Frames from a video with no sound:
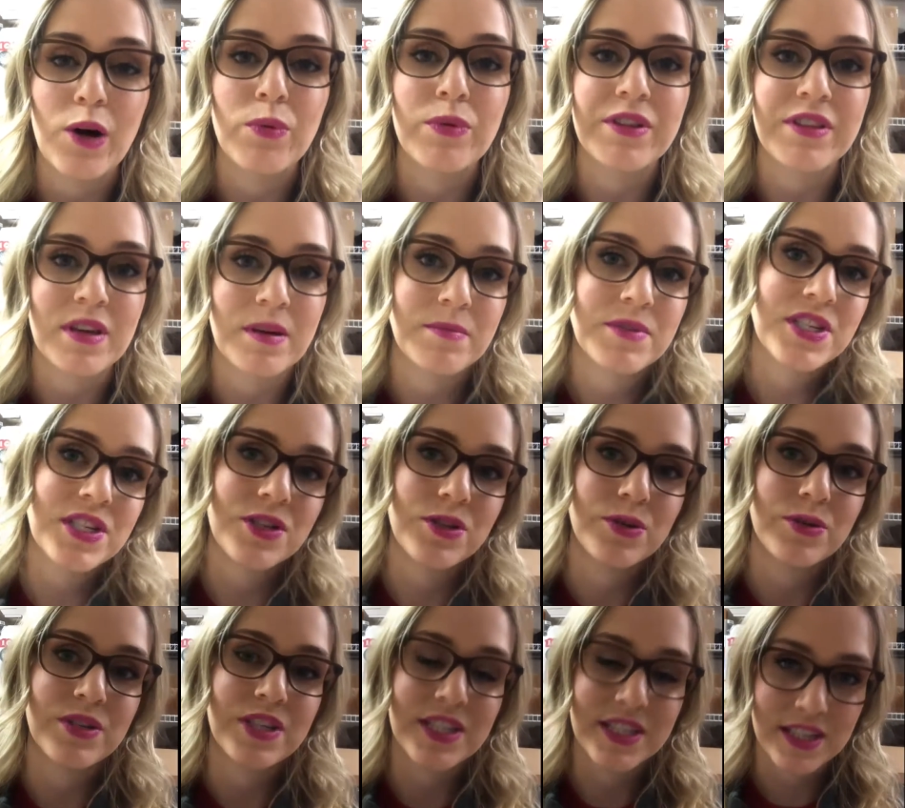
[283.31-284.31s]
with them
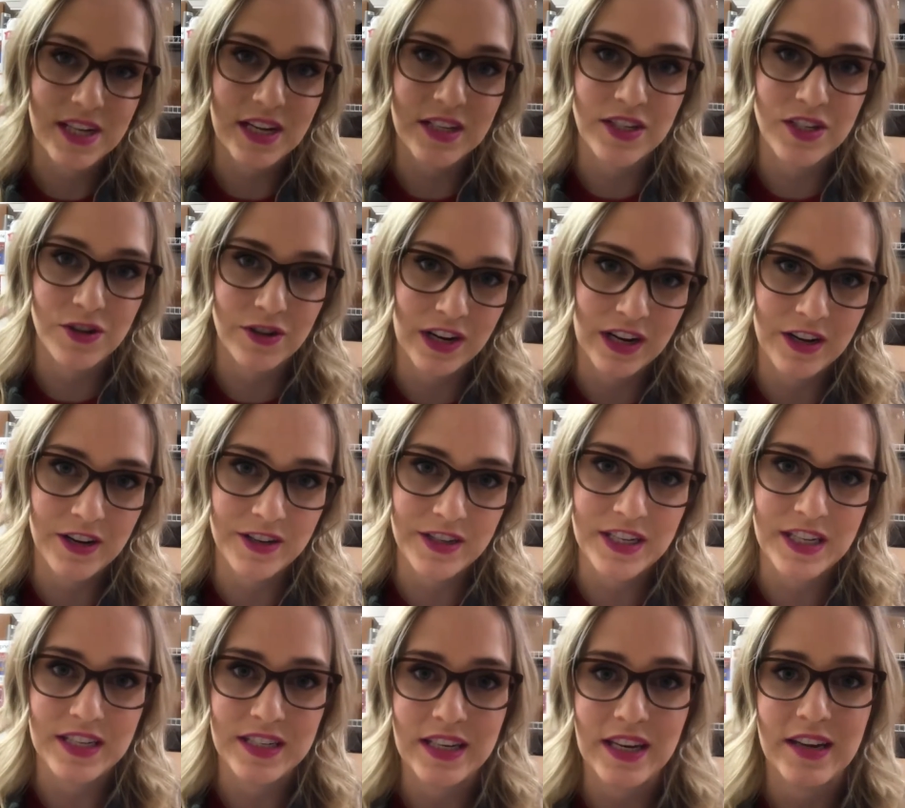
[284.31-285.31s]
to discuss greater
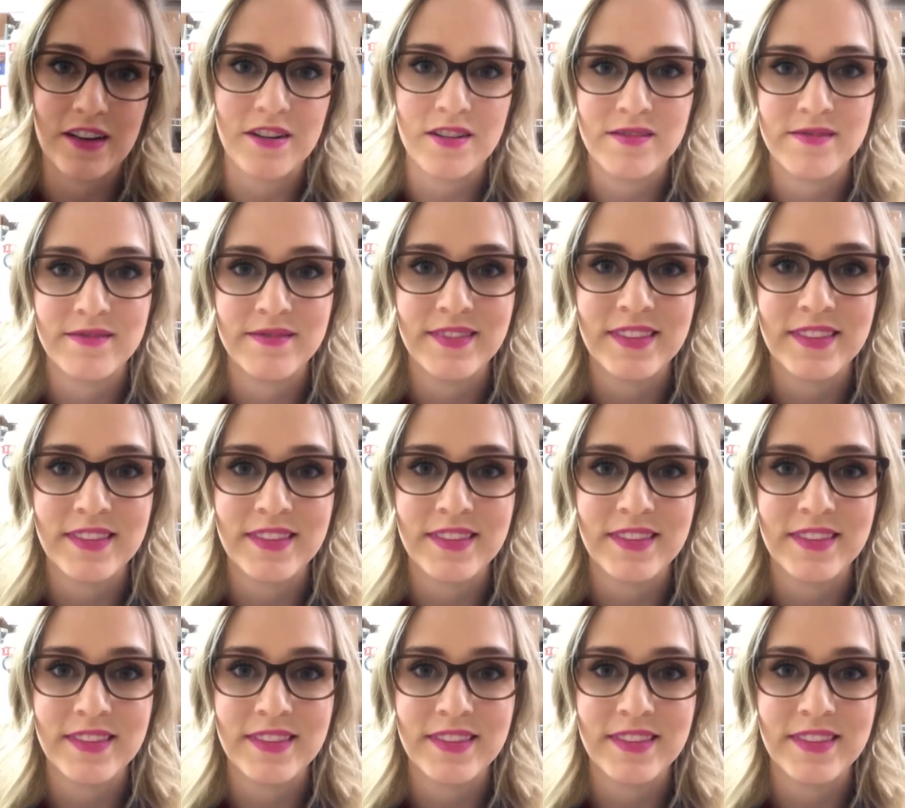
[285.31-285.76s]
detail.